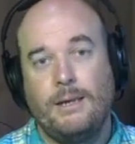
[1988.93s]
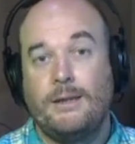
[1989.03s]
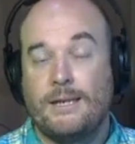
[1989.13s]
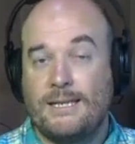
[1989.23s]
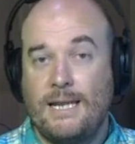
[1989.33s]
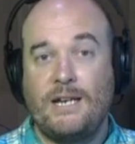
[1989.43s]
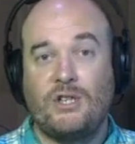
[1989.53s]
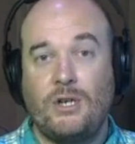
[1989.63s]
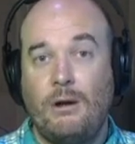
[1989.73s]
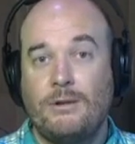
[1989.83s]
The slash
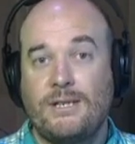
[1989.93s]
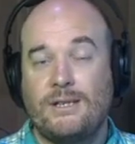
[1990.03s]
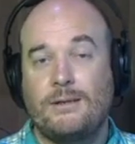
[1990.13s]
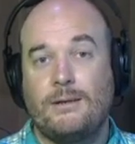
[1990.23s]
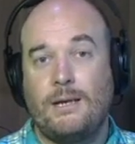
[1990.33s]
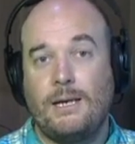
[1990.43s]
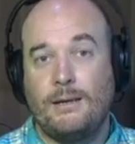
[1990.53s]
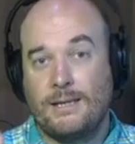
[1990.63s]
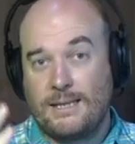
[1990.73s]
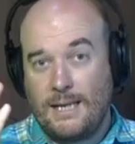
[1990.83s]
notes,
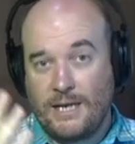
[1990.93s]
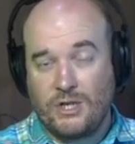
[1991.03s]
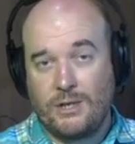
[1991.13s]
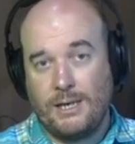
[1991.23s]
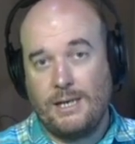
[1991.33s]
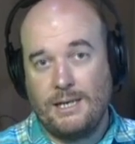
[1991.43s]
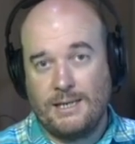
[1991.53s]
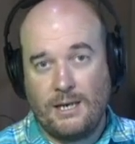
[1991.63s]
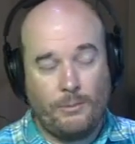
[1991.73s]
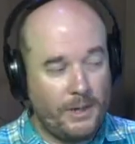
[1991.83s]
the slash is
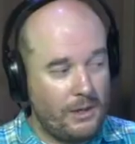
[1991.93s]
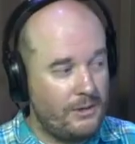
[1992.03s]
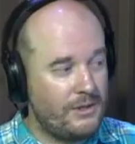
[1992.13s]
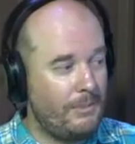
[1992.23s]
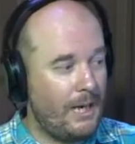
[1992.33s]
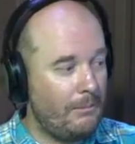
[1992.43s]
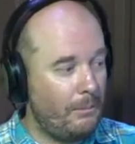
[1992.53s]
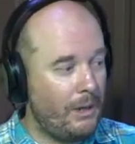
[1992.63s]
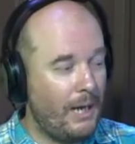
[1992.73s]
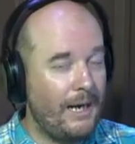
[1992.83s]
helping you to be able to
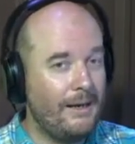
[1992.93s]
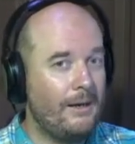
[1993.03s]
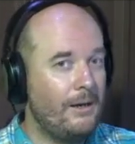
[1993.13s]
play,